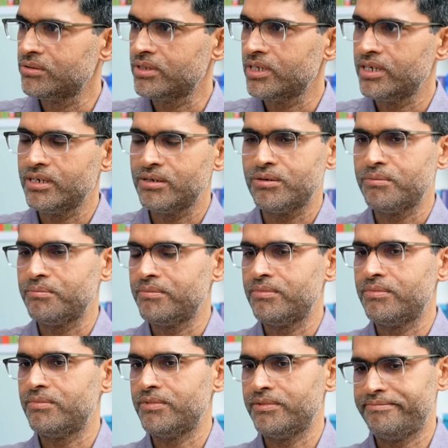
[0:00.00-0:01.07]
to say, oh,
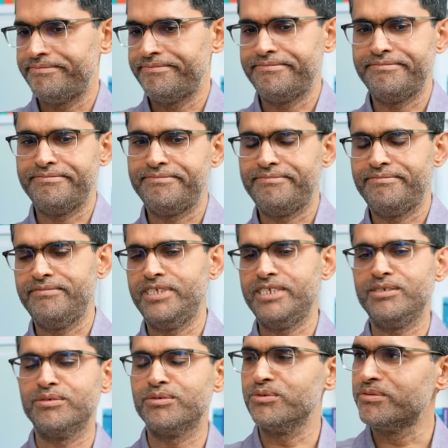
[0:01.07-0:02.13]

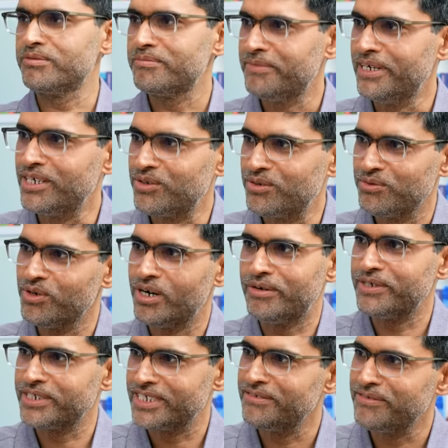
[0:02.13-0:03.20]
that you have to spend two
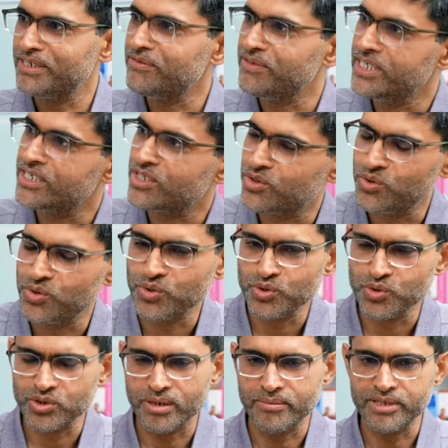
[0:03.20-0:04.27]
hours mm-hmm. every yeah. week to
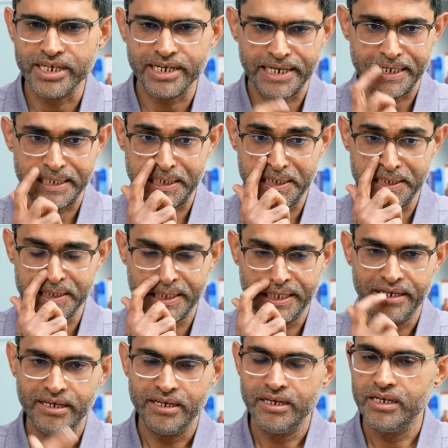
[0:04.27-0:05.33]
do something like this.
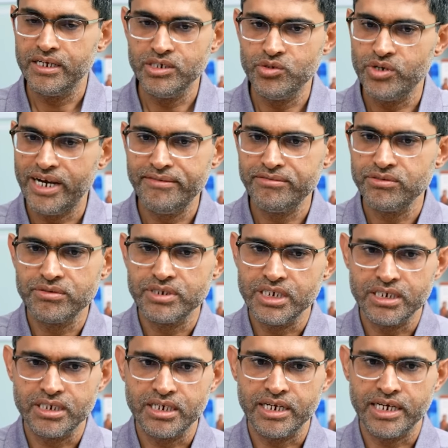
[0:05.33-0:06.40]
You have to
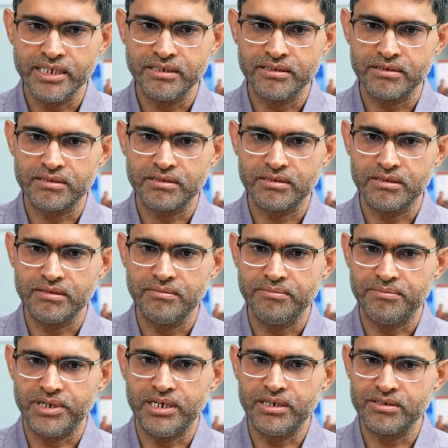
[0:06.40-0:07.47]
treat it as
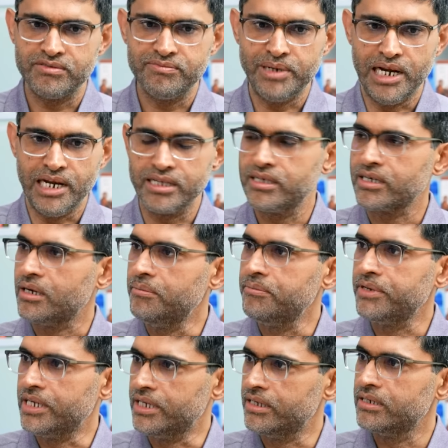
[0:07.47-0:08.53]
part of building the
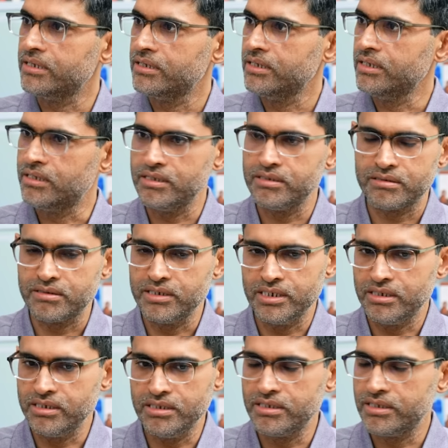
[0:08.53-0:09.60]
company. Yeah. It is
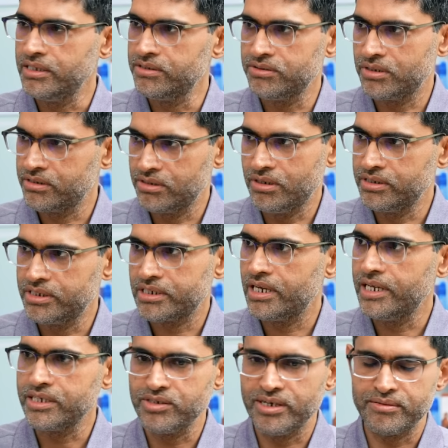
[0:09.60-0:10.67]
it either is or it's not. Just like right.